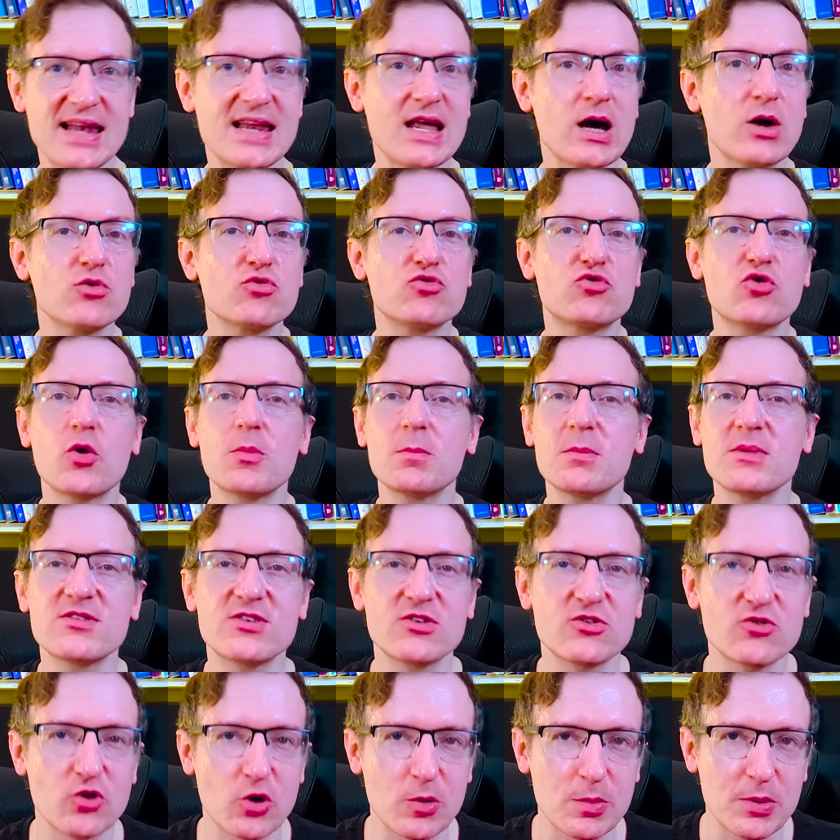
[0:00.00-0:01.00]
Now, don't
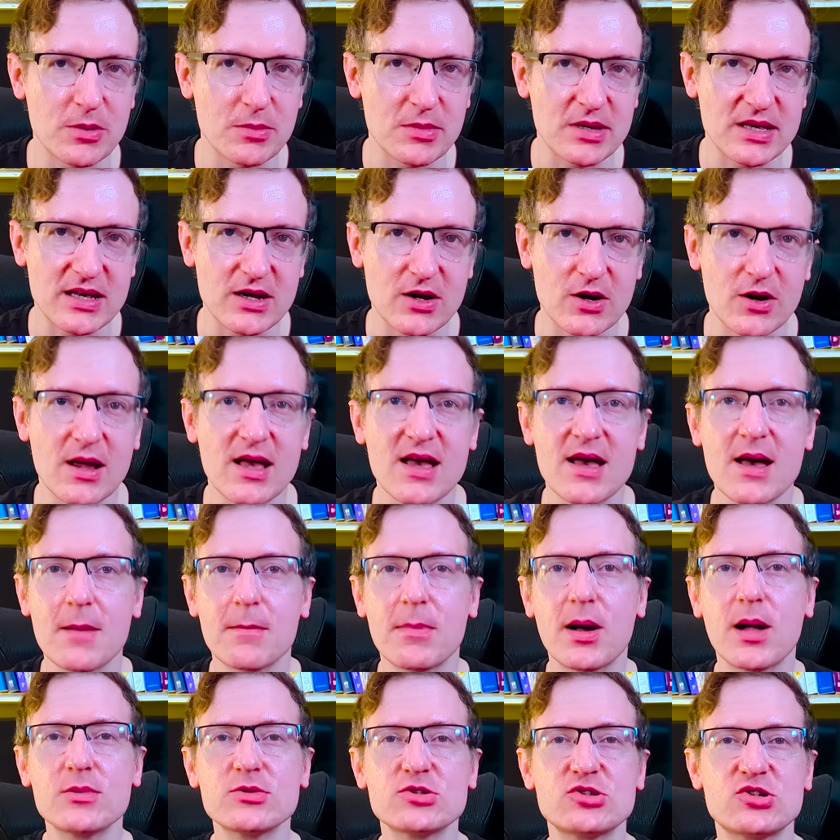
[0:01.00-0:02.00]
misinterpret me here.
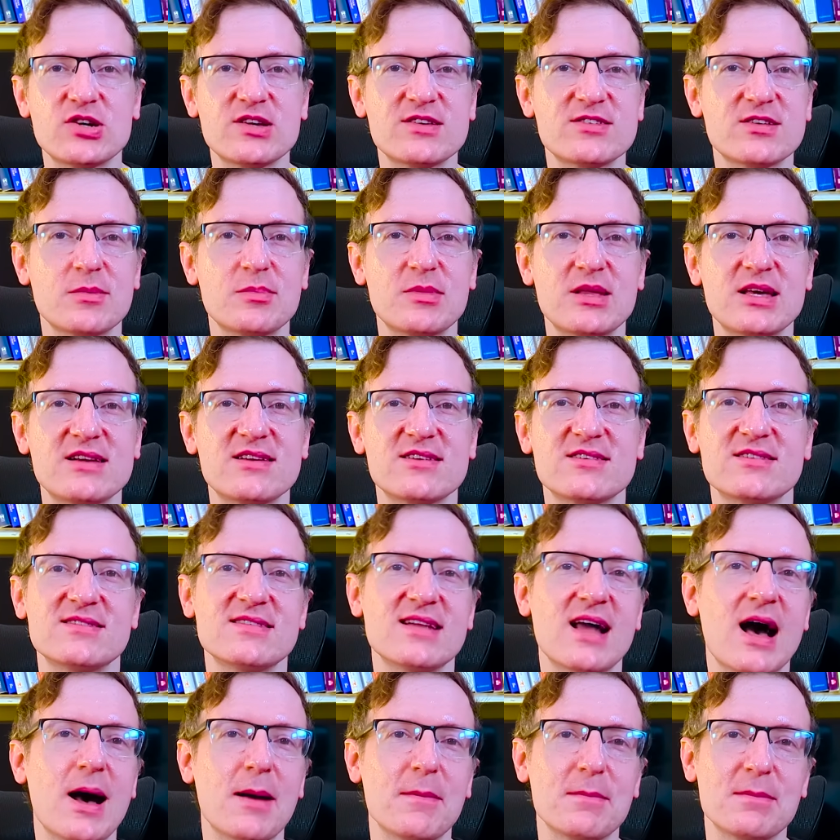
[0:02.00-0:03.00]
Publishing something does
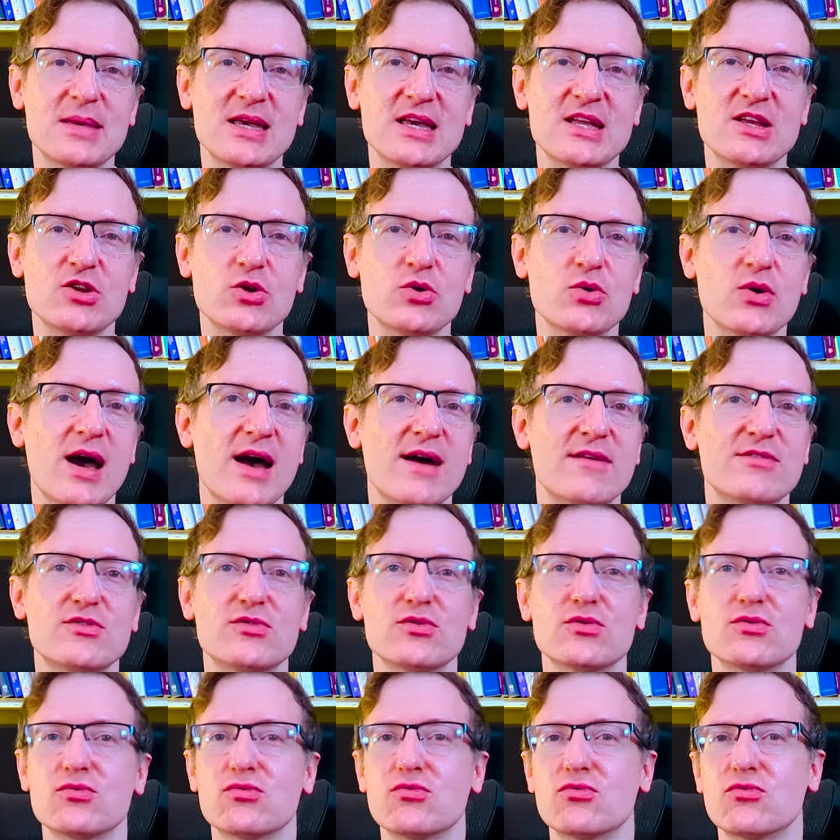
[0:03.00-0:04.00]
not mean you have
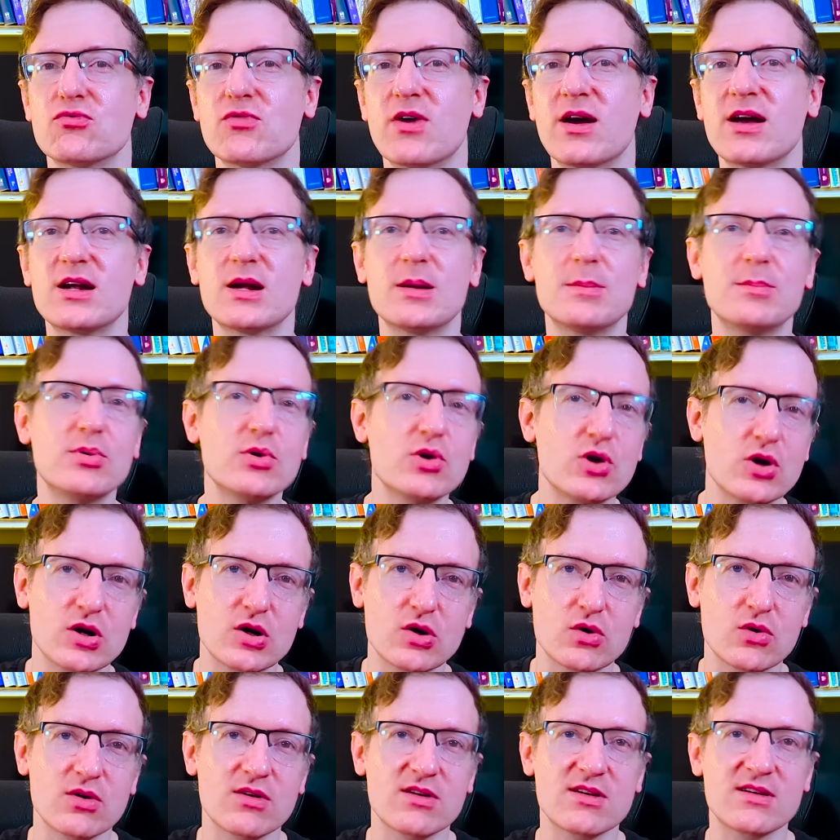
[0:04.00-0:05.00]
to write a
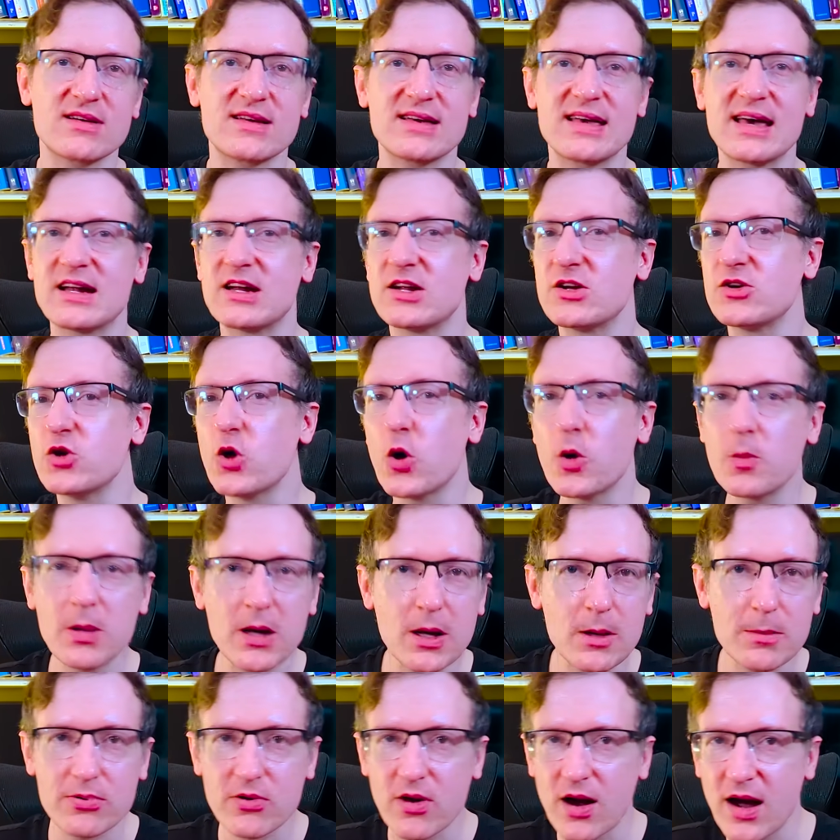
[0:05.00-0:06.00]
book or get a
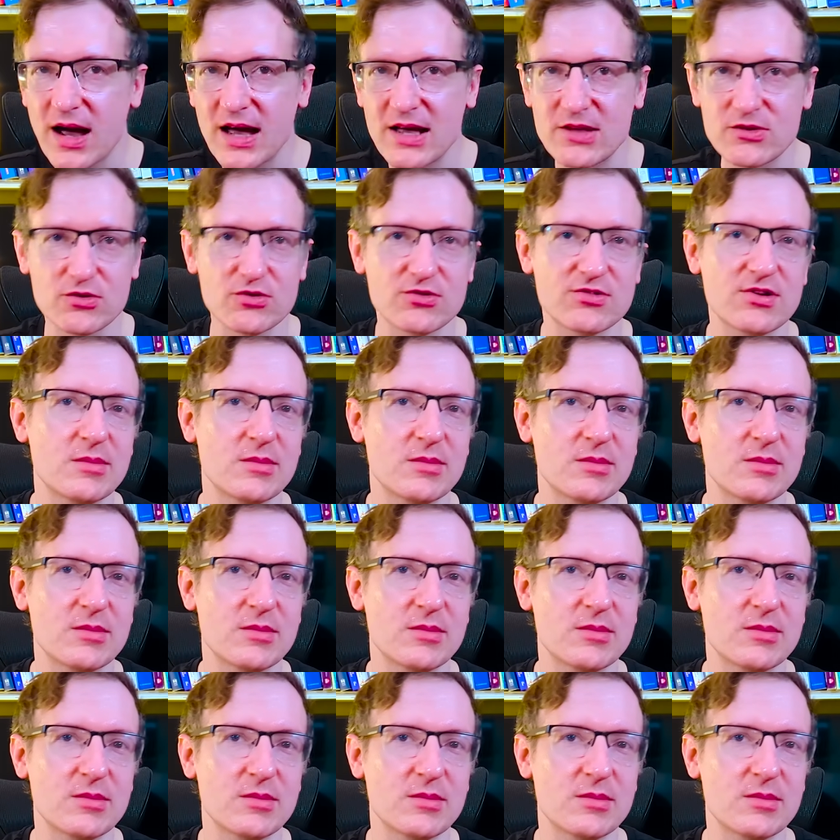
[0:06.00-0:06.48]
Nobel Prize or